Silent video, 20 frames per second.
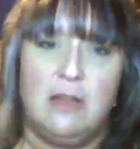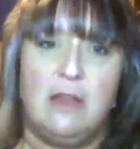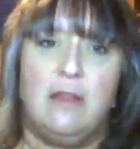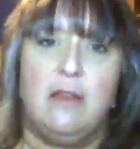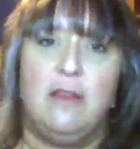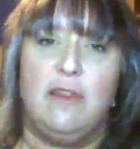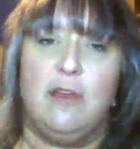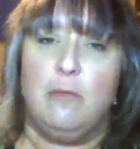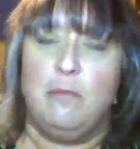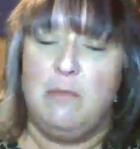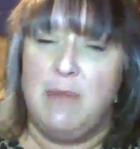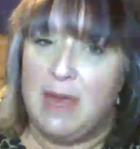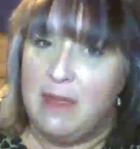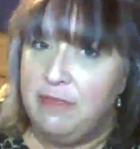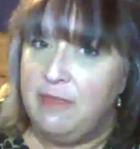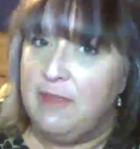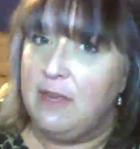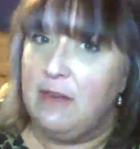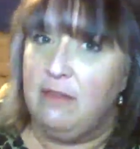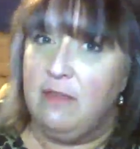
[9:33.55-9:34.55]
The
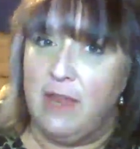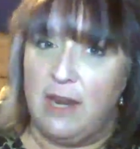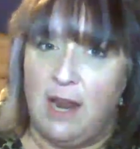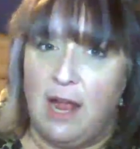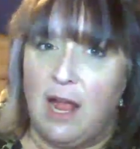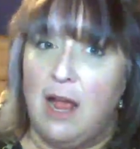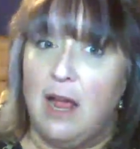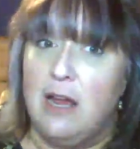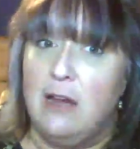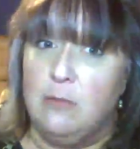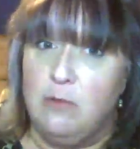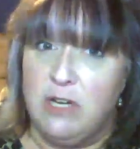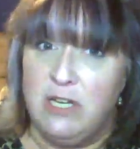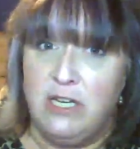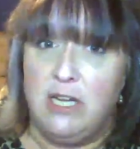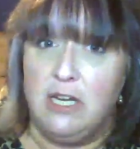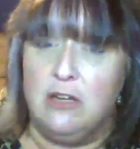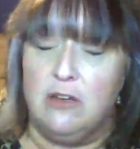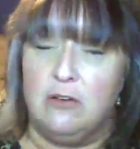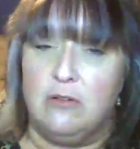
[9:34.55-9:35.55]
method that I would
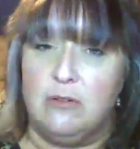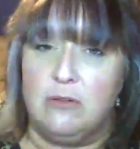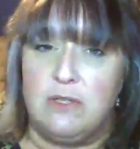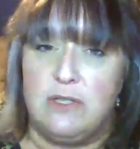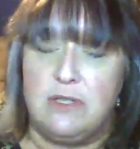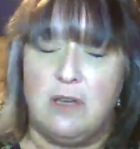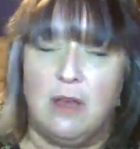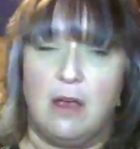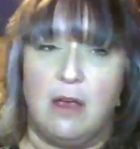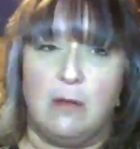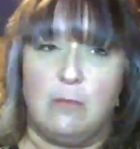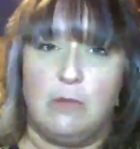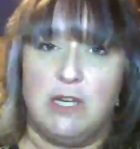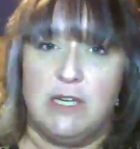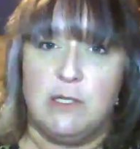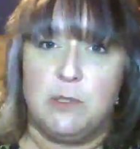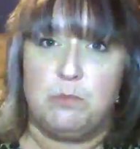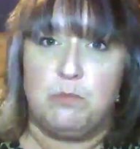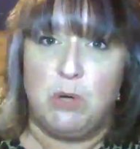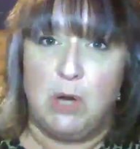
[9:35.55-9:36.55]
use
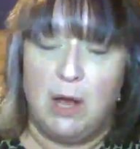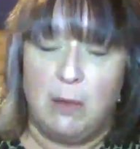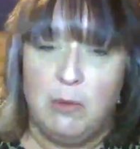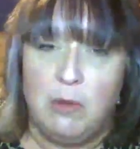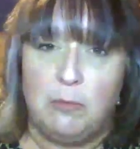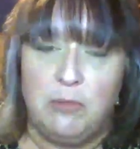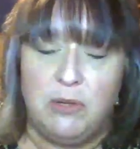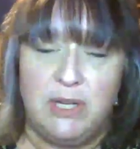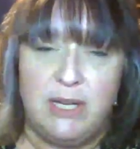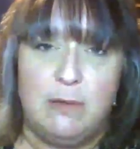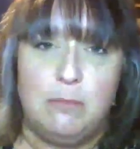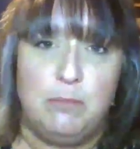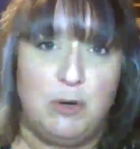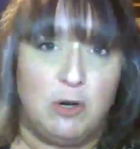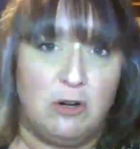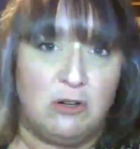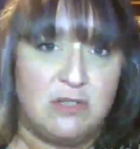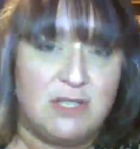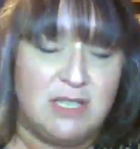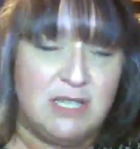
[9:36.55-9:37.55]
is probably
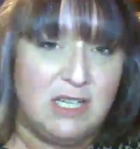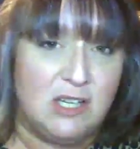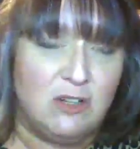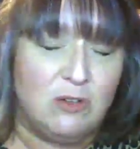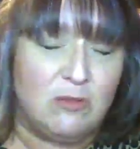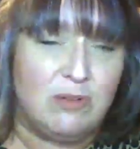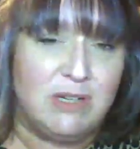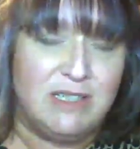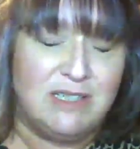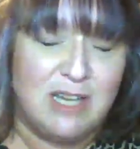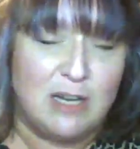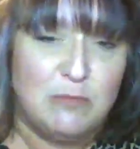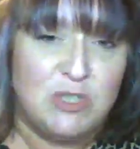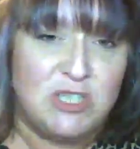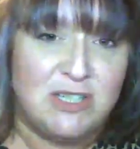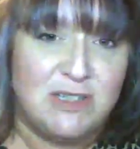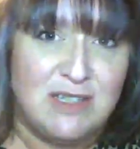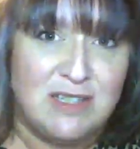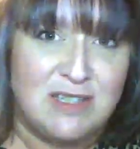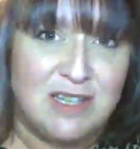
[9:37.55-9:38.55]
Burke's guilt
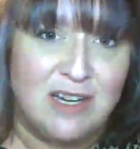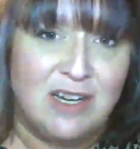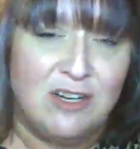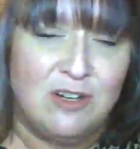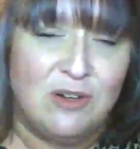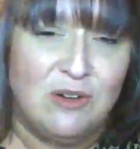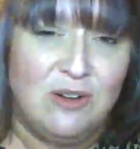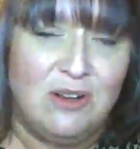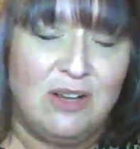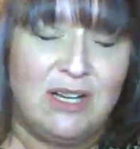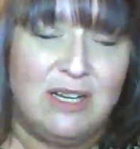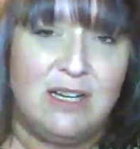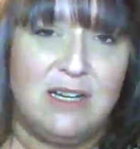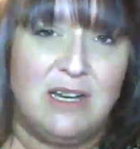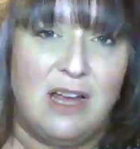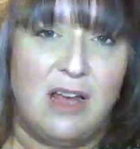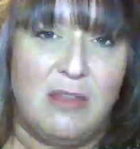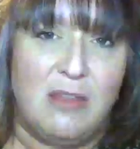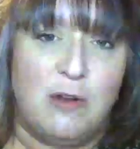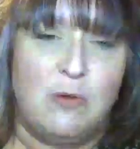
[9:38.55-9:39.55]
redemption cycle.
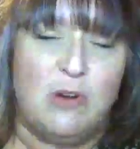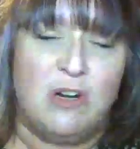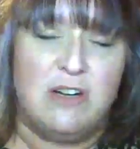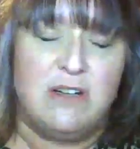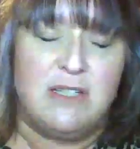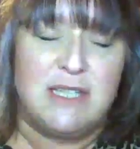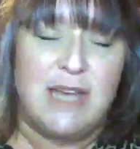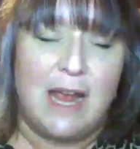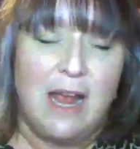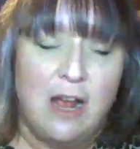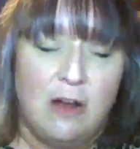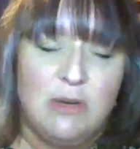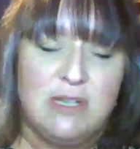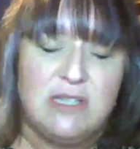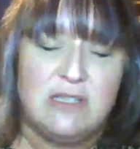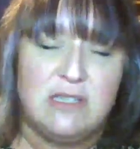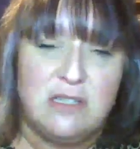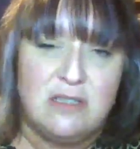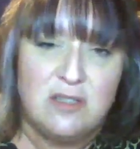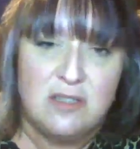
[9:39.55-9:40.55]
In other words, how
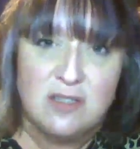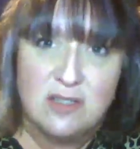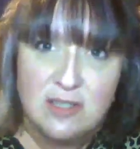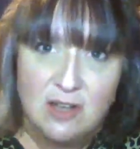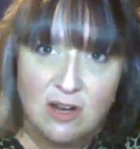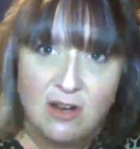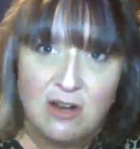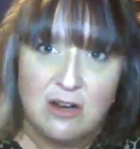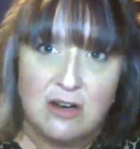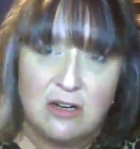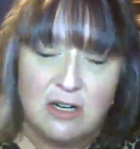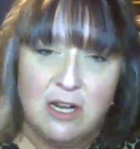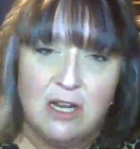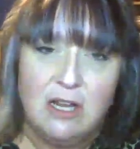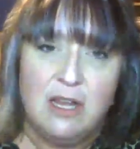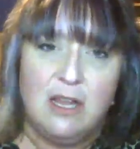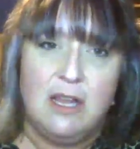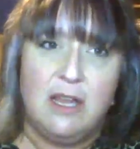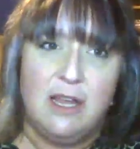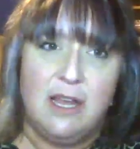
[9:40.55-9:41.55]
is this song
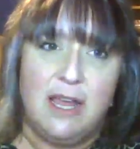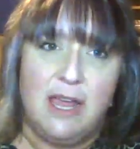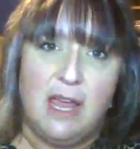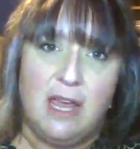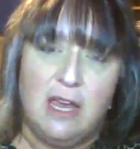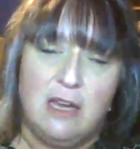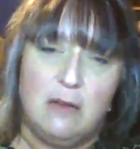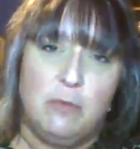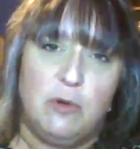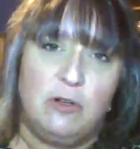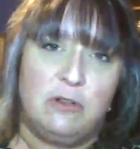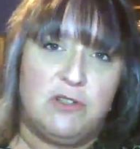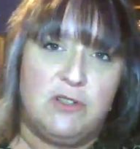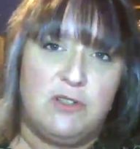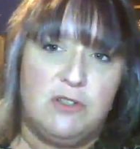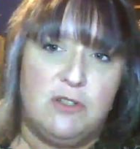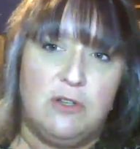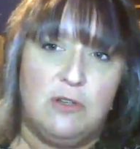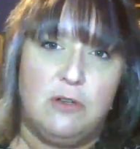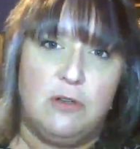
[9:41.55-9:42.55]
able
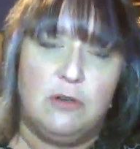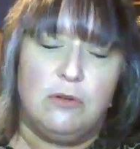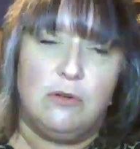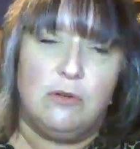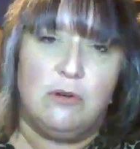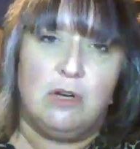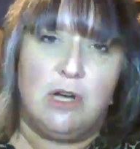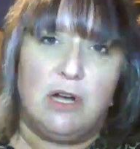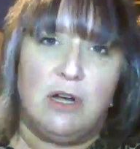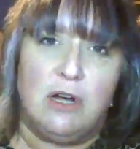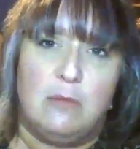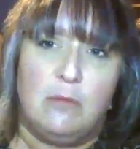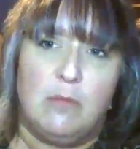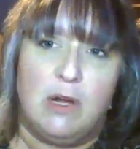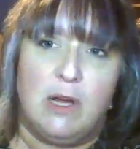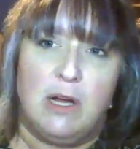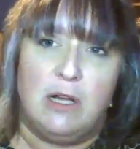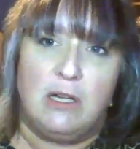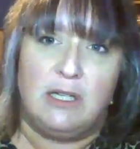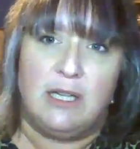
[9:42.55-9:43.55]
to
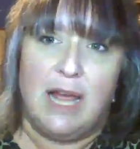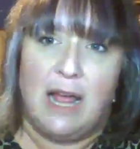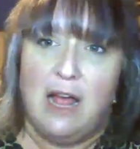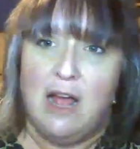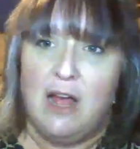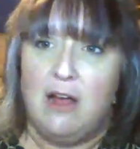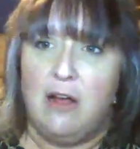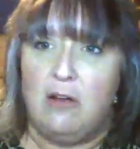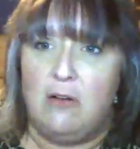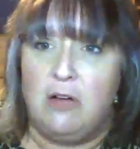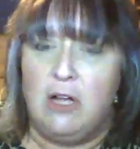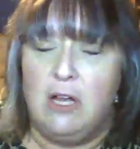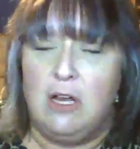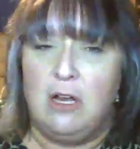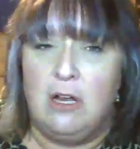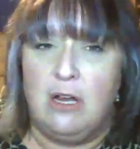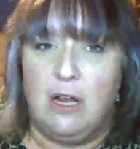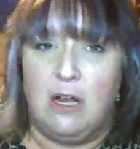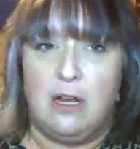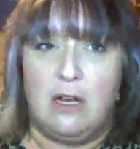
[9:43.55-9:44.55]
allow
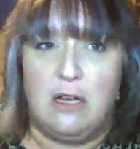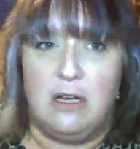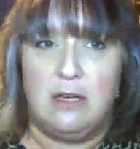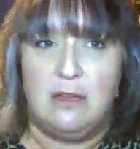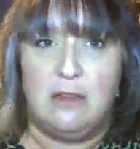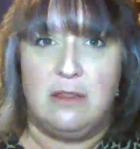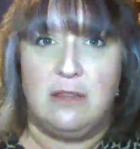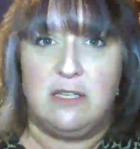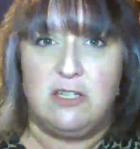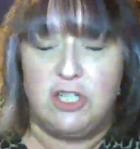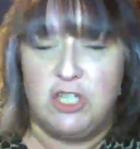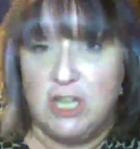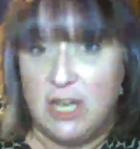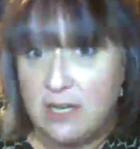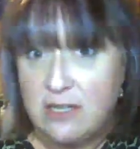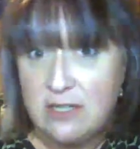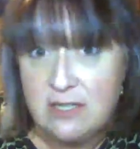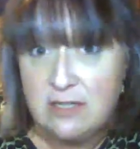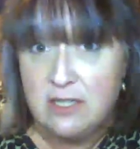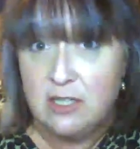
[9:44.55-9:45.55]
the
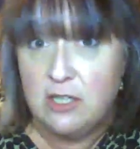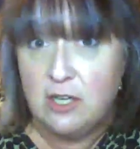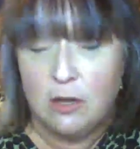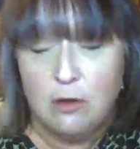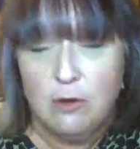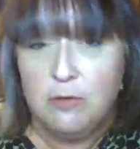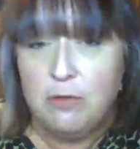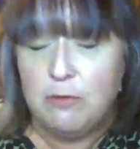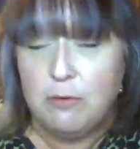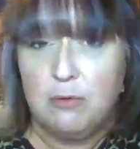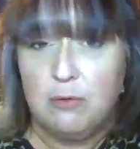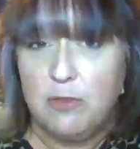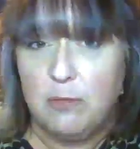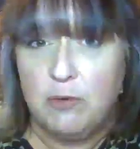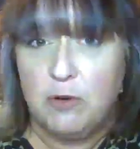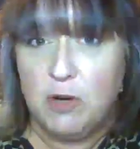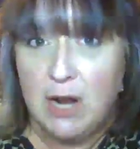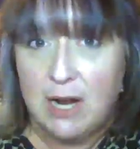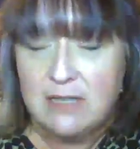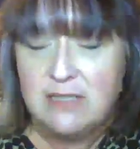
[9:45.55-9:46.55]
Chicks to go through the
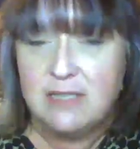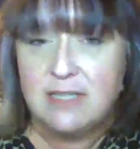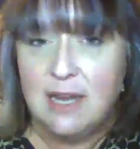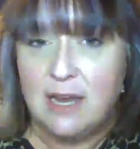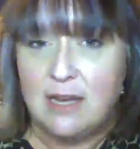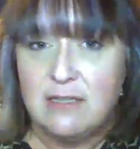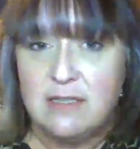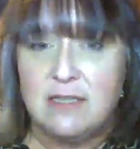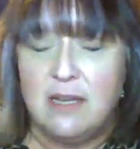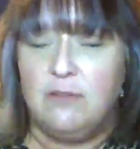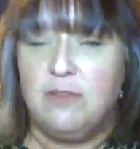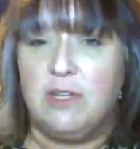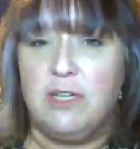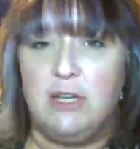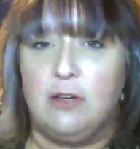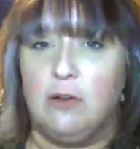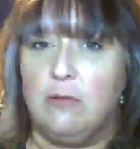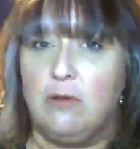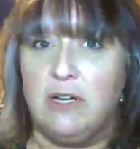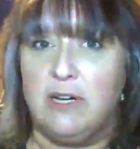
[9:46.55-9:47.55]
process of the
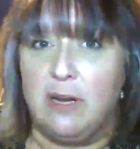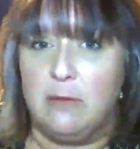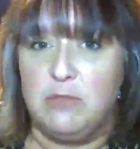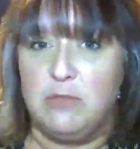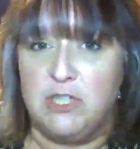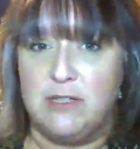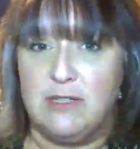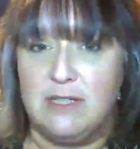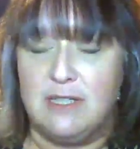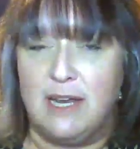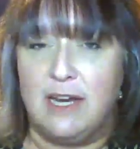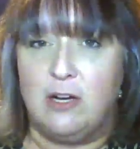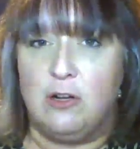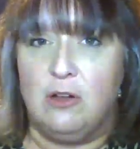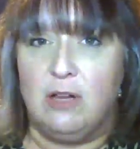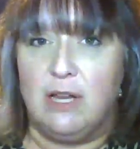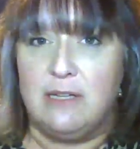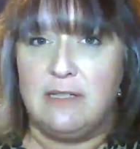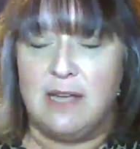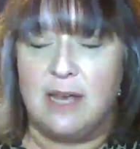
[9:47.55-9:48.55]
guilt redemption
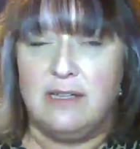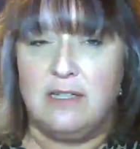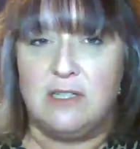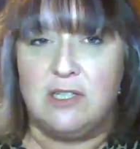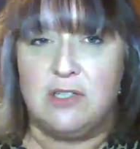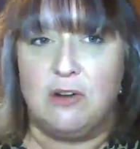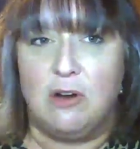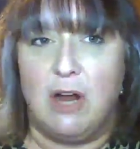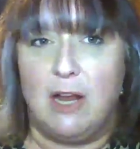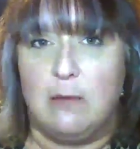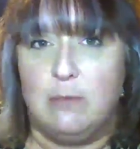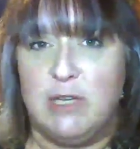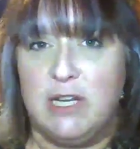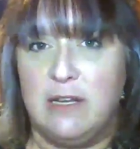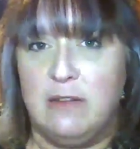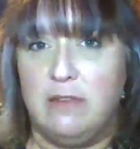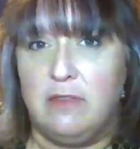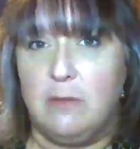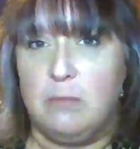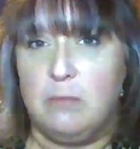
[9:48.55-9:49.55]
cycle, as I described
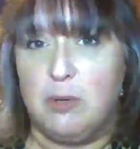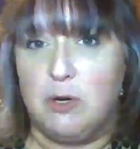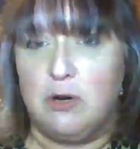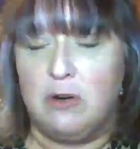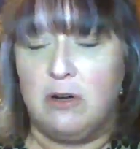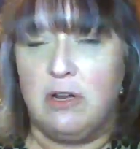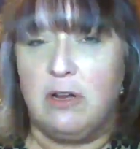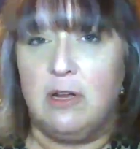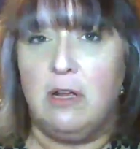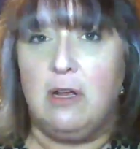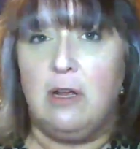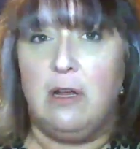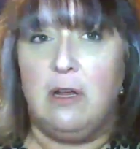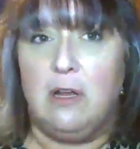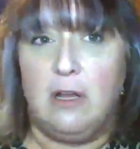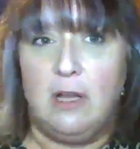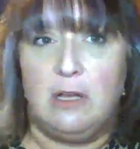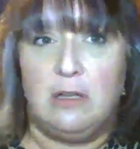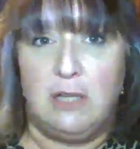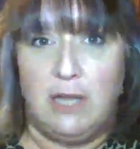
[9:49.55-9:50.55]
in the Burke
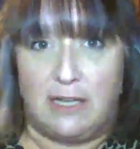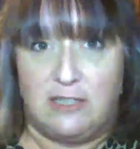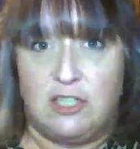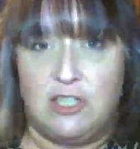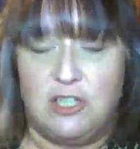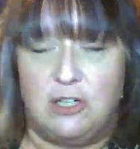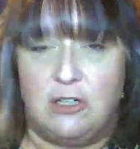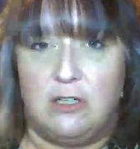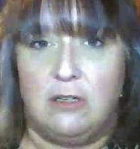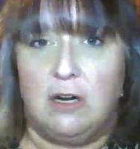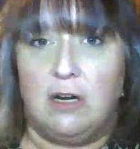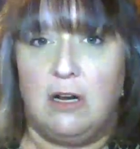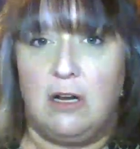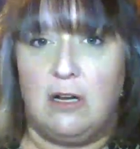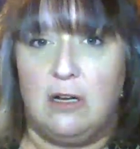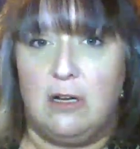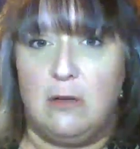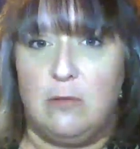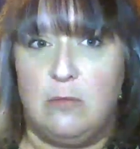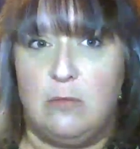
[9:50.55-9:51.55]
lecture
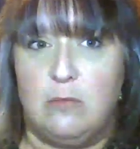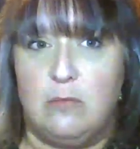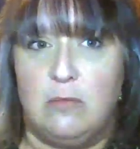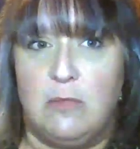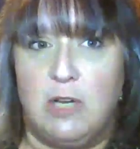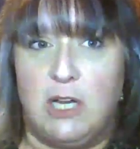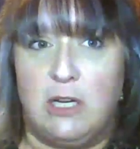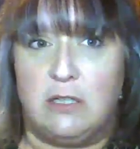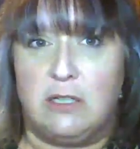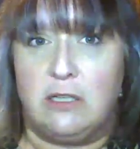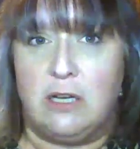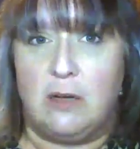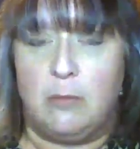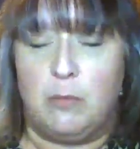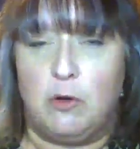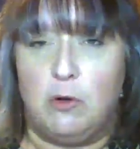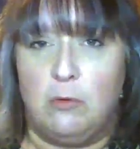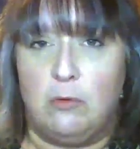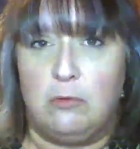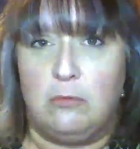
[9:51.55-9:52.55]
a
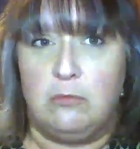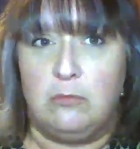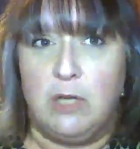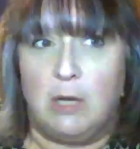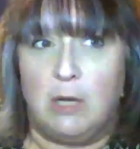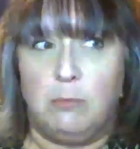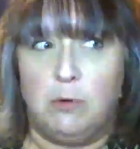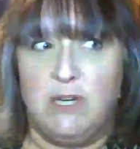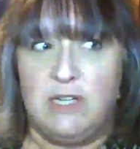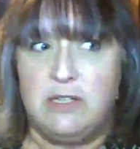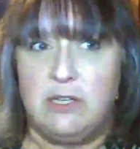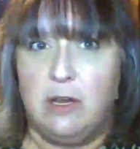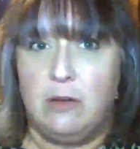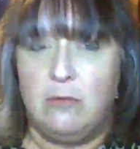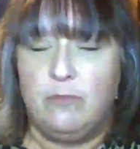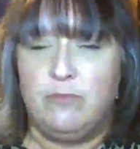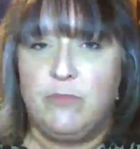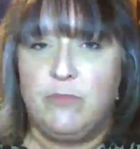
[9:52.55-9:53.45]
couple weeks ago.